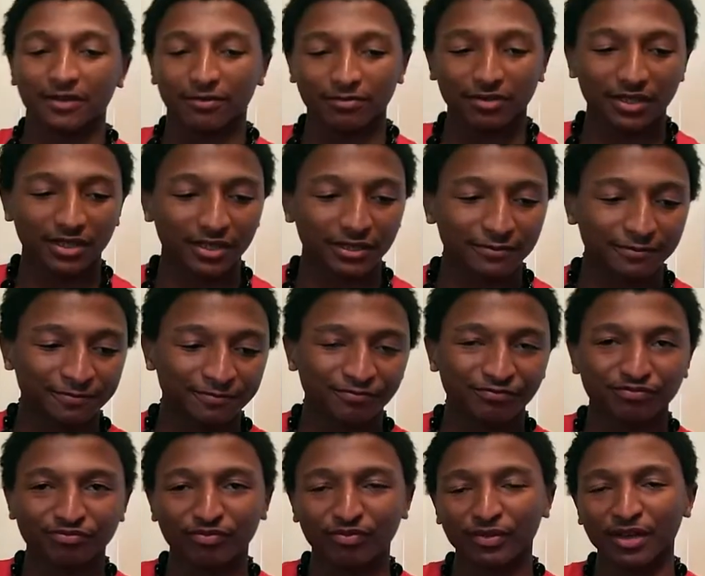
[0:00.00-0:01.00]
But
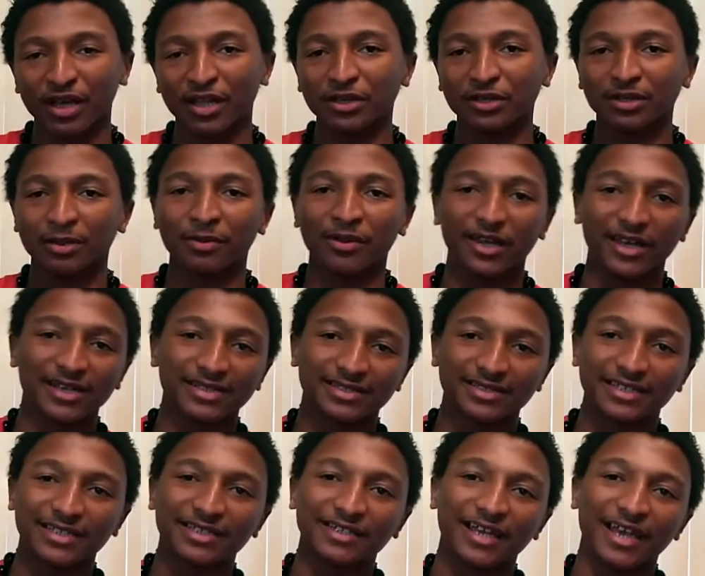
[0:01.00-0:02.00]
I looked up on
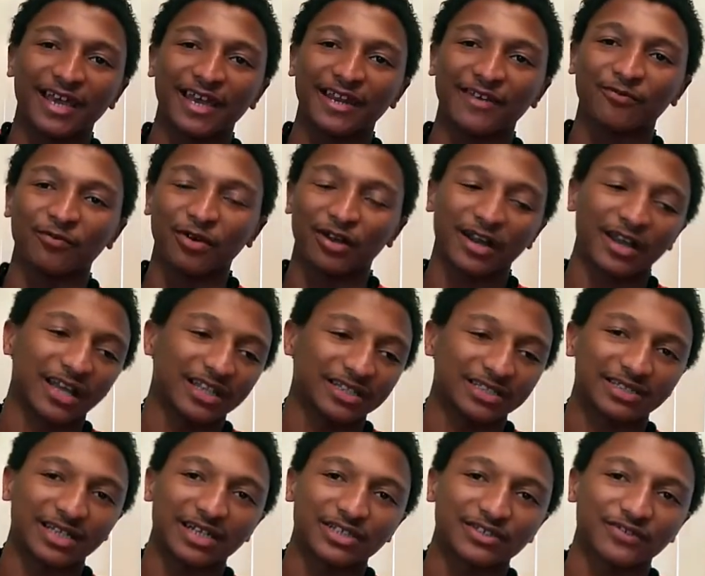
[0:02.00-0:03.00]
Etsy, and where I got
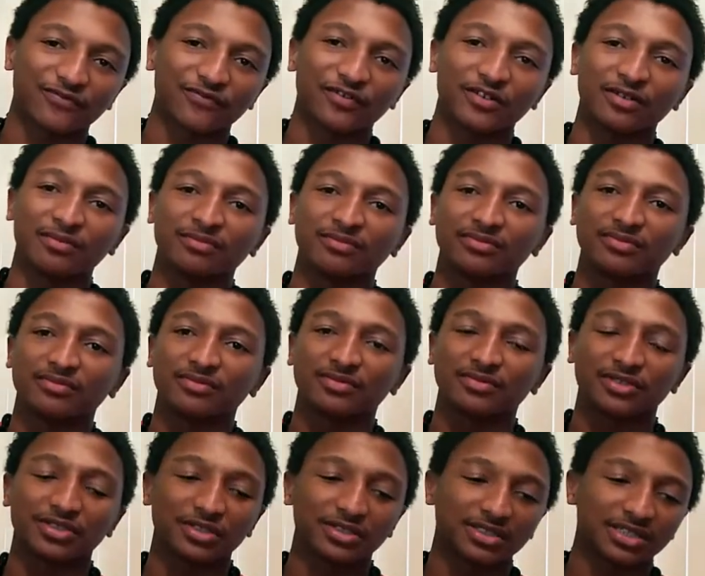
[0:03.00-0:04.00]
the tattoo from,
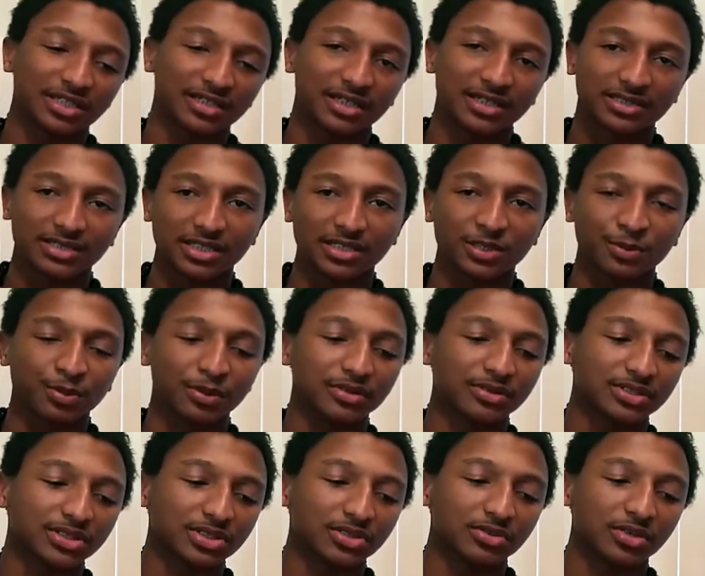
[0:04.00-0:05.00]
turns out they say you're
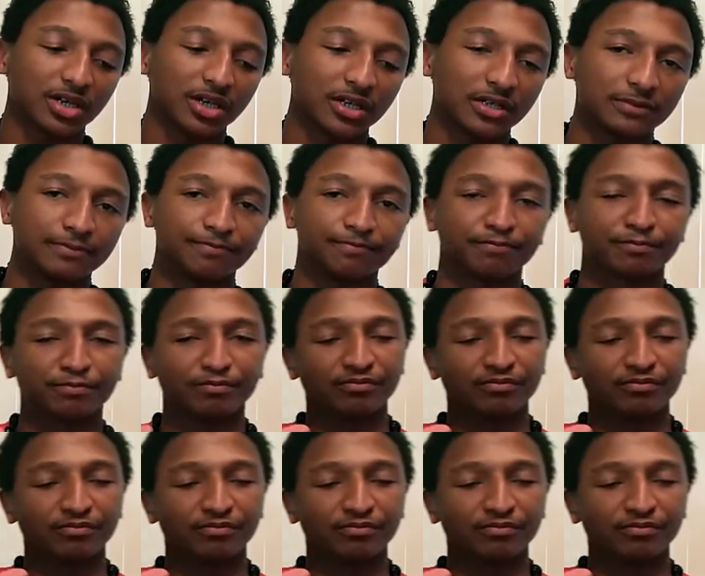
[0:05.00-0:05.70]
supposed to wet